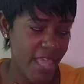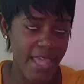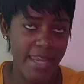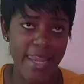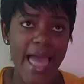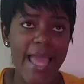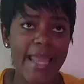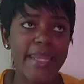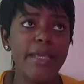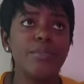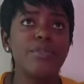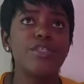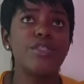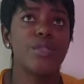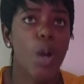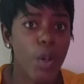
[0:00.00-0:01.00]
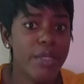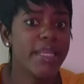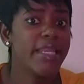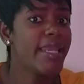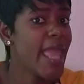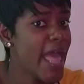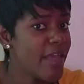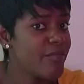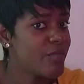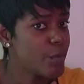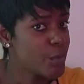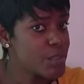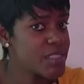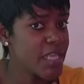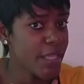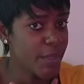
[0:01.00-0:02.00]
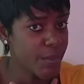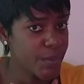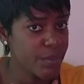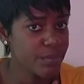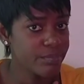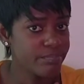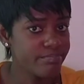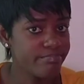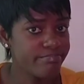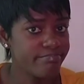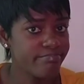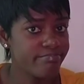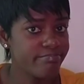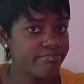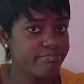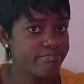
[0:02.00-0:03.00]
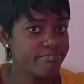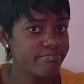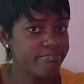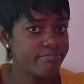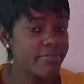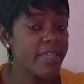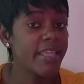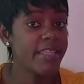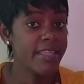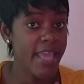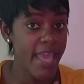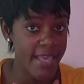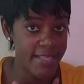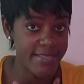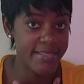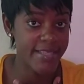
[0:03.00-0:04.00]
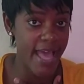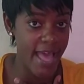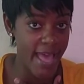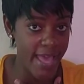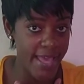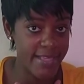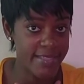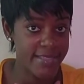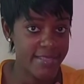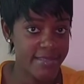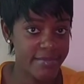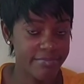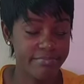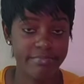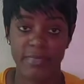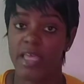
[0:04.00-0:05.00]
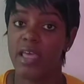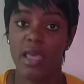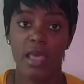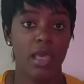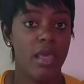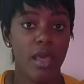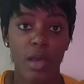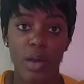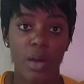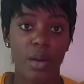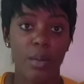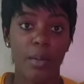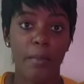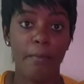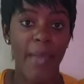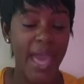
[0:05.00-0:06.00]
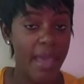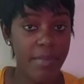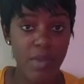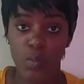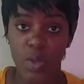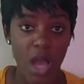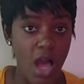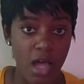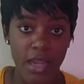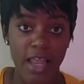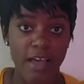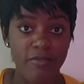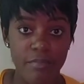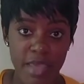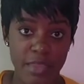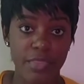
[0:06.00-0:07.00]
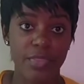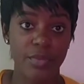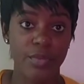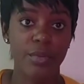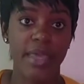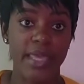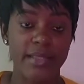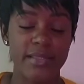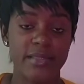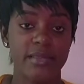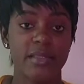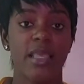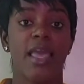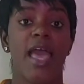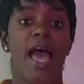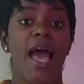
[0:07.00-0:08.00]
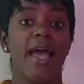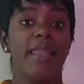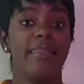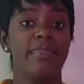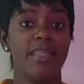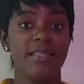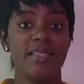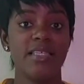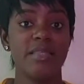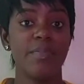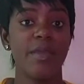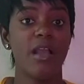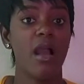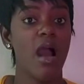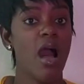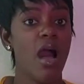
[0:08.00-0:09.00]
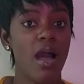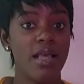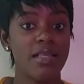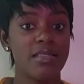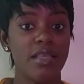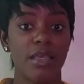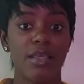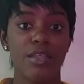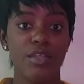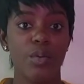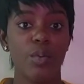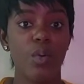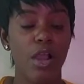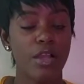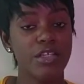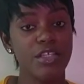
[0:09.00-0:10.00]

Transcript: Like them suck the life out of you? Yes, guys. Maybe we all have been through it. And this is because you are